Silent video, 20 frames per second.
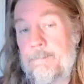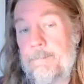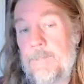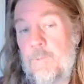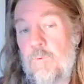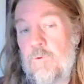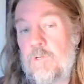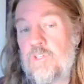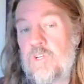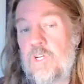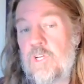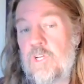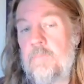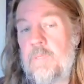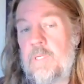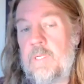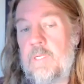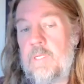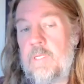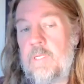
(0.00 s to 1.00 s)
which can
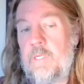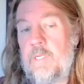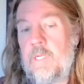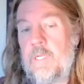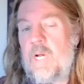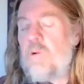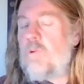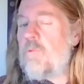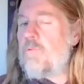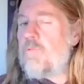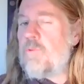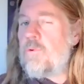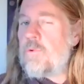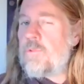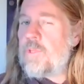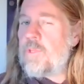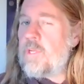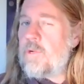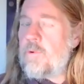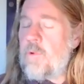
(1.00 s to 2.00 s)
be helpful
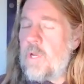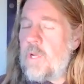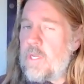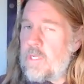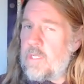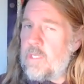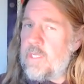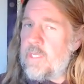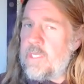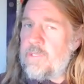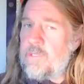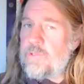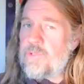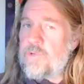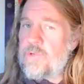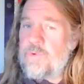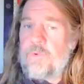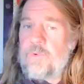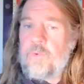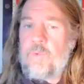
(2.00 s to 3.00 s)
theoretically in
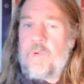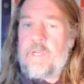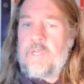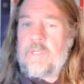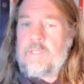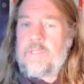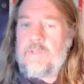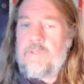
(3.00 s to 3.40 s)
certain ways,